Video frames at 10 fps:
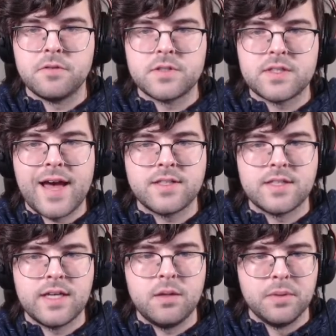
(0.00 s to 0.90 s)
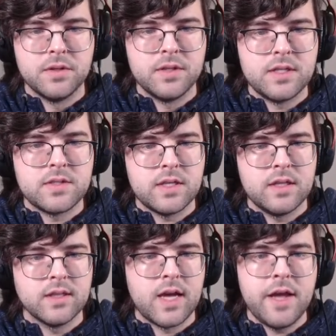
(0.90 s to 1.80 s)
stats and abilities
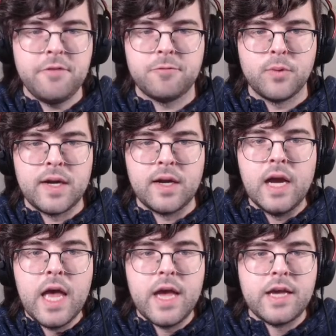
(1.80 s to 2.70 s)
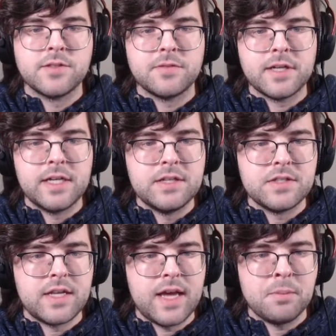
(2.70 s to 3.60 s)
in life, where it's very
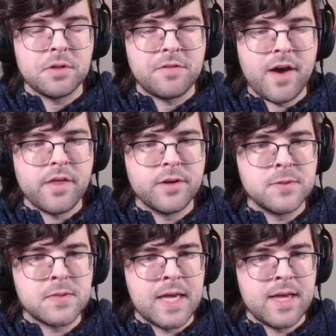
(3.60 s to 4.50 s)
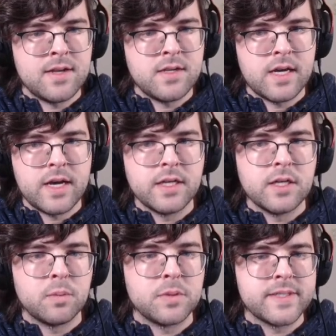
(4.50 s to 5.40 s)
easy to amplify those and, you
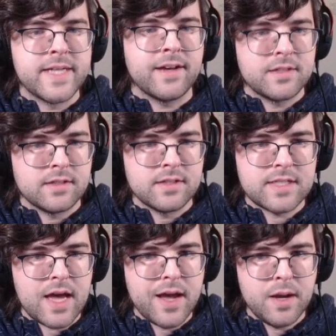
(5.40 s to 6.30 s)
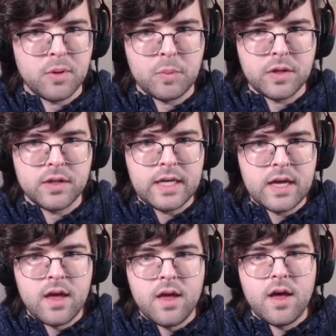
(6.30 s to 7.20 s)
know, protect this guy appropriately,
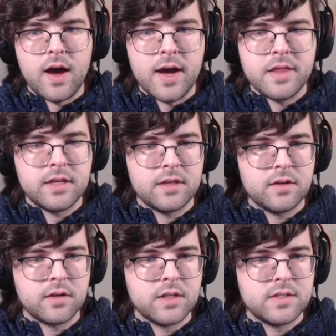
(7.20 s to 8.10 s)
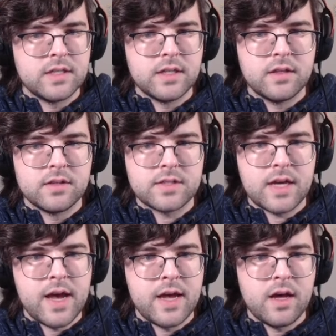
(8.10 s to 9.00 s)
I think you're going to see this
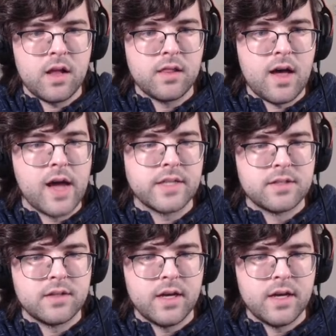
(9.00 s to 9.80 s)
guy a lot,